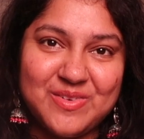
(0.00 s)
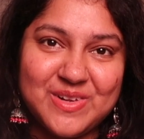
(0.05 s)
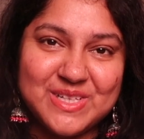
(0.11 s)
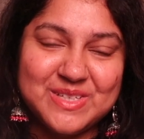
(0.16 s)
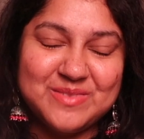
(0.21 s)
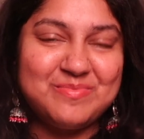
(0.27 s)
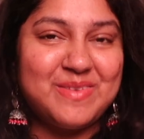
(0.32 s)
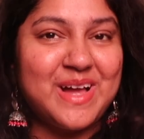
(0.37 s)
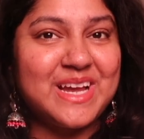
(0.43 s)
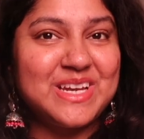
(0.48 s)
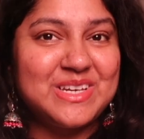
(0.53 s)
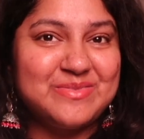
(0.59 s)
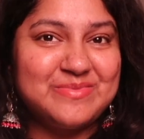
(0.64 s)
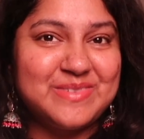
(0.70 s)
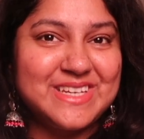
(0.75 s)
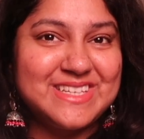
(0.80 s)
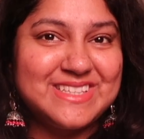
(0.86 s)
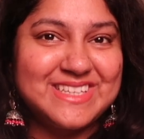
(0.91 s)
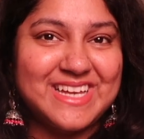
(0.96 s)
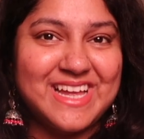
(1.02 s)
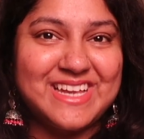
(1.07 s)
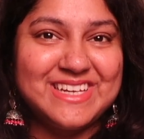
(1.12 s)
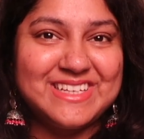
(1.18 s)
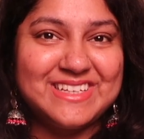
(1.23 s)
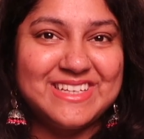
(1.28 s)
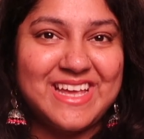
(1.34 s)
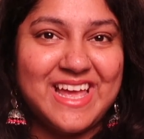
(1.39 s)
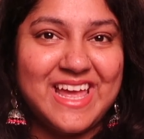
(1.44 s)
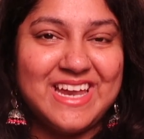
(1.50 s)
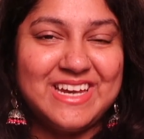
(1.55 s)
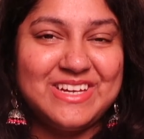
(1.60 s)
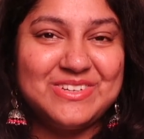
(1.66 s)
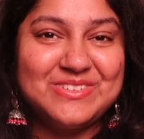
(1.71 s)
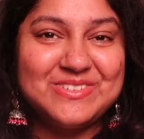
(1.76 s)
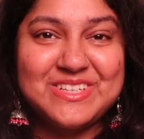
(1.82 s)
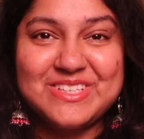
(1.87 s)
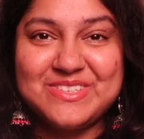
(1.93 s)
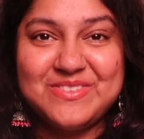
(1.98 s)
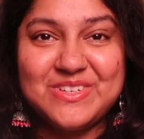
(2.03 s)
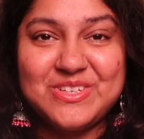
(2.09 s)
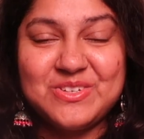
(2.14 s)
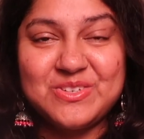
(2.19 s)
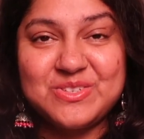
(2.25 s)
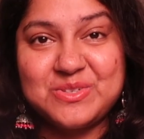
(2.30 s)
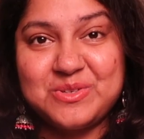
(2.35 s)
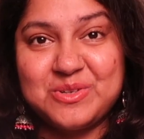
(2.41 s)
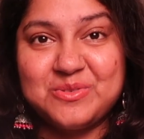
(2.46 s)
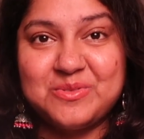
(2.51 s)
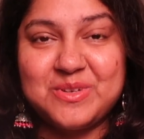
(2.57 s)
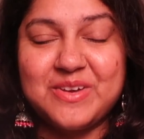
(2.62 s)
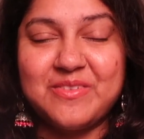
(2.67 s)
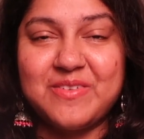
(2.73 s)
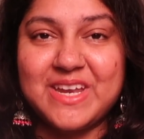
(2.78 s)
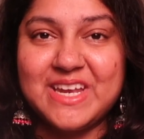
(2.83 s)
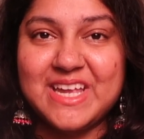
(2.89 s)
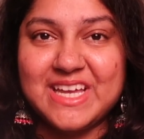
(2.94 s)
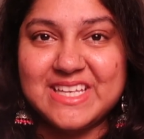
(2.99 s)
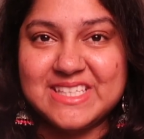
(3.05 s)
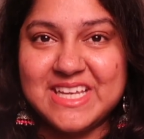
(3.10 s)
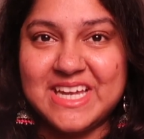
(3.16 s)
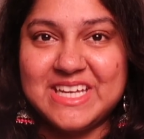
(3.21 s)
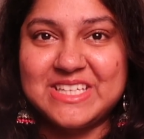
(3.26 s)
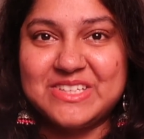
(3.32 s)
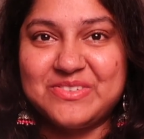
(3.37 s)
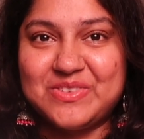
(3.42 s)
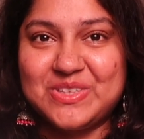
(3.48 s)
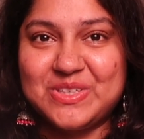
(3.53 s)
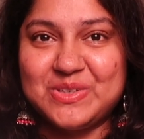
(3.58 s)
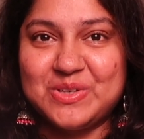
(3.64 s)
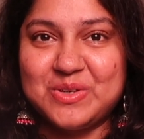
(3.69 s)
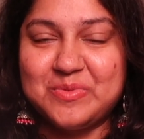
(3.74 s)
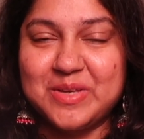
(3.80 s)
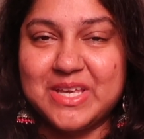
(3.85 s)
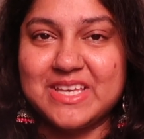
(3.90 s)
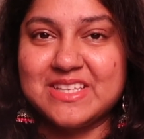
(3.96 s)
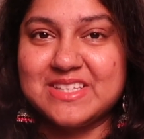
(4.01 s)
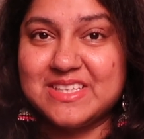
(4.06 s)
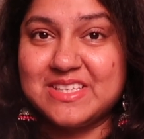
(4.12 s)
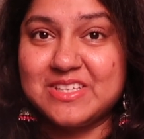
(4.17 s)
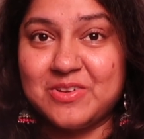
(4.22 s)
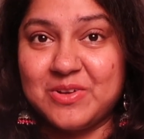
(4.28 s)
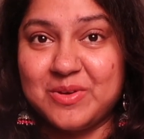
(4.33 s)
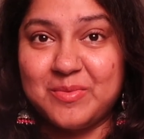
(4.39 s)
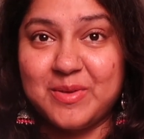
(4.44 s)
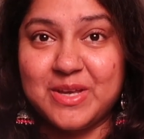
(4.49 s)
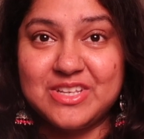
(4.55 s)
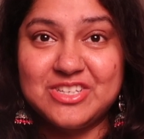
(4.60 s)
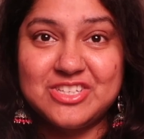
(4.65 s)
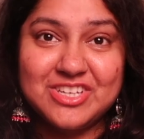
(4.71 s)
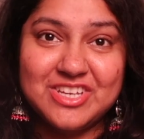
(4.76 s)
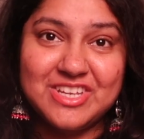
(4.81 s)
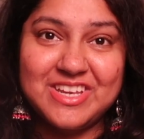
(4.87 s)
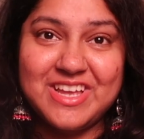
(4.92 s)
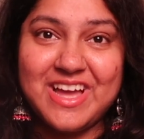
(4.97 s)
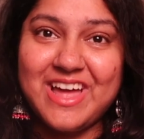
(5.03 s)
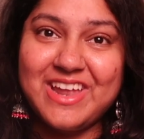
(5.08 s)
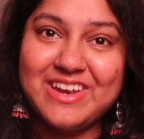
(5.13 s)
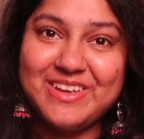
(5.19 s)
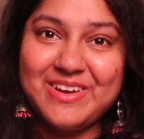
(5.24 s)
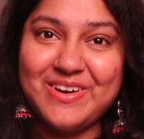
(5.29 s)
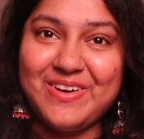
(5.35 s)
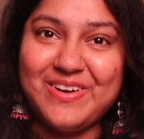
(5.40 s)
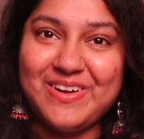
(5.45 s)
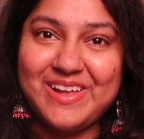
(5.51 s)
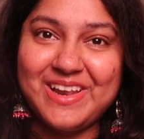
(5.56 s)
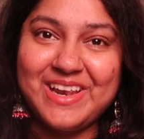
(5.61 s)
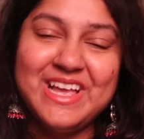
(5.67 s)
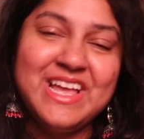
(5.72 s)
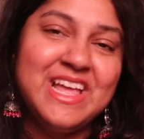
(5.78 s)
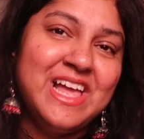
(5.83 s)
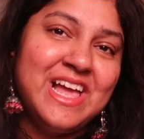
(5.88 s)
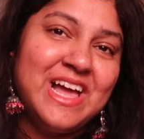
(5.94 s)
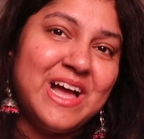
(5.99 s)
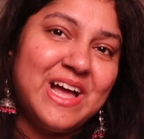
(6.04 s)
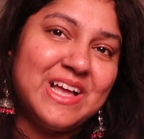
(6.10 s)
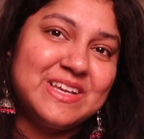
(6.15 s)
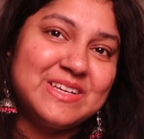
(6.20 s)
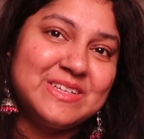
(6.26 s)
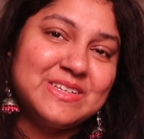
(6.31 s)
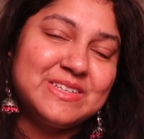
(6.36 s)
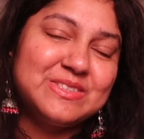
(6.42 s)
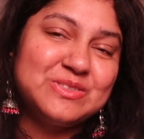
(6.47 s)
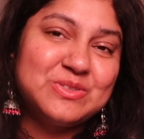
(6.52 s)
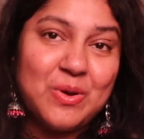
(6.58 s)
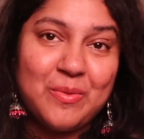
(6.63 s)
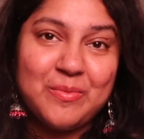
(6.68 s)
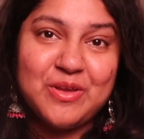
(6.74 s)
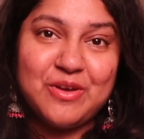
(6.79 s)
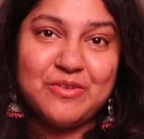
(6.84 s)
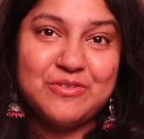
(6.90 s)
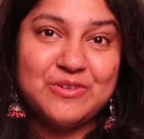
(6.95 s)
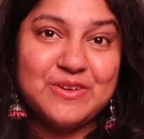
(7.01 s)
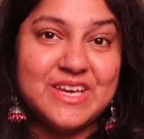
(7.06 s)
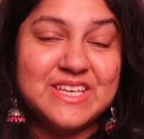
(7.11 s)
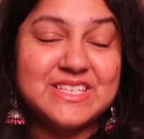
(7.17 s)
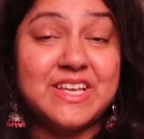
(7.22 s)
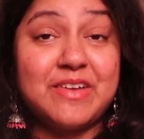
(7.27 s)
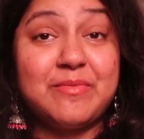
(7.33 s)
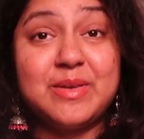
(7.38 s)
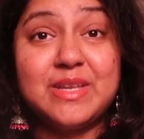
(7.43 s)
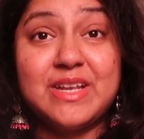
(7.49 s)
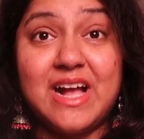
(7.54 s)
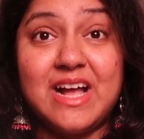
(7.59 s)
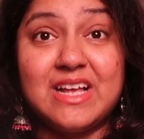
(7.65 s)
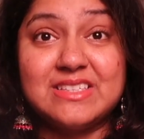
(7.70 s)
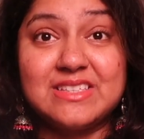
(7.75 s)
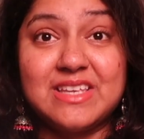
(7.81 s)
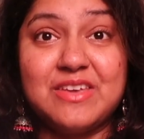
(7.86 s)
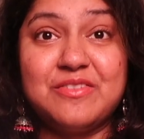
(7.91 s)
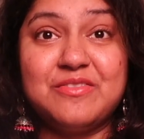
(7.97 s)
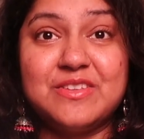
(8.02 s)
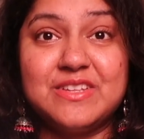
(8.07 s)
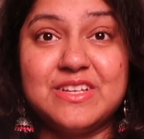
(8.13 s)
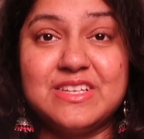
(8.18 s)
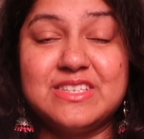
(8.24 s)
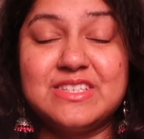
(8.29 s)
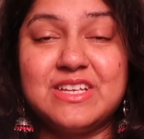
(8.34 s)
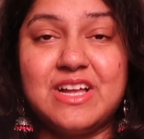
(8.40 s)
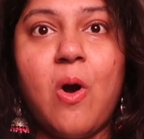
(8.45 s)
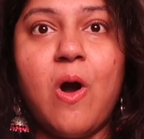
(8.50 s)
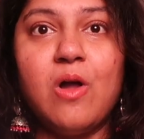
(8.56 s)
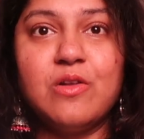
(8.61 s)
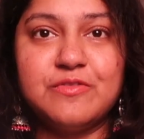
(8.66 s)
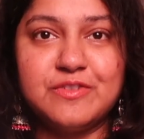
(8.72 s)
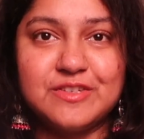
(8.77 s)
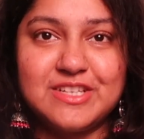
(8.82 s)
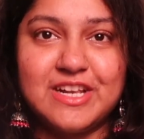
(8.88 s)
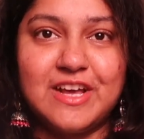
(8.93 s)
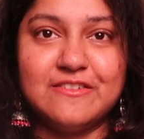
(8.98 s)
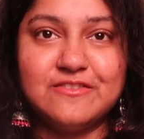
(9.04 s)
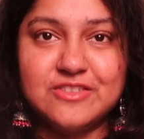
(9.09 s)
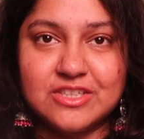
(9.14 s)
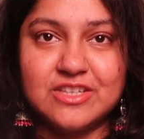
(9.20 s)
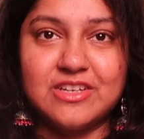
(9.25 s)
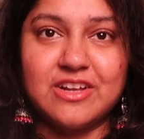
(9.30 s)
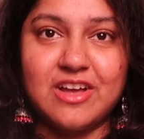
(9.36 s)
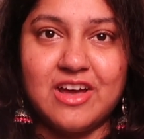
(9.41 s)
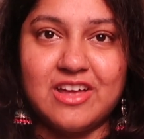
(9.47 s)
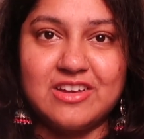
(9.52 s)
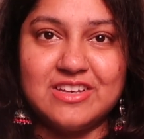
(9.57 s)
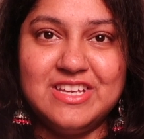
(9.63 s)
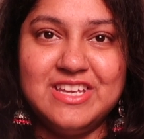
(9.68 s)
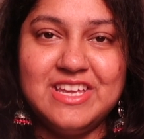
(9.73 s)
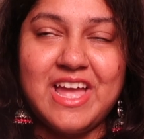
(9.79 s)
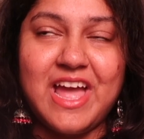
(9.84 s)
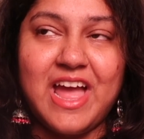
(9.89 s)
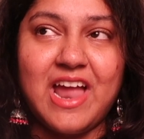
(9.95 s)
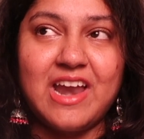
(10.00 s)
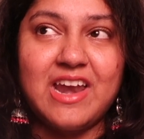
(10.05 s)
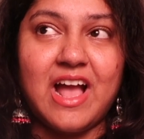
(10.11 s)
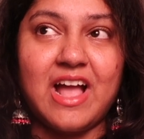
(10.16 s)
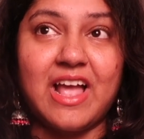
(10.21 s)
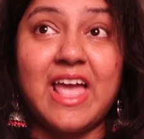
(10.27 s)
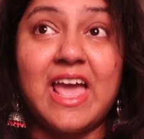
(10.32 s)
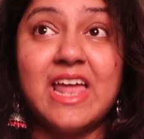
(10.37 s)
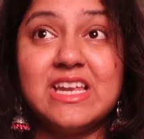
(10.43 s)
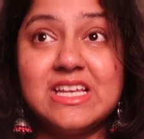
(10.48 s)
Welcome back to my channel, and today's video is going to be a very exciting video because it's going to be a chicken curry haul. So many of you guys have been asking for this. All of us love chicken curry and again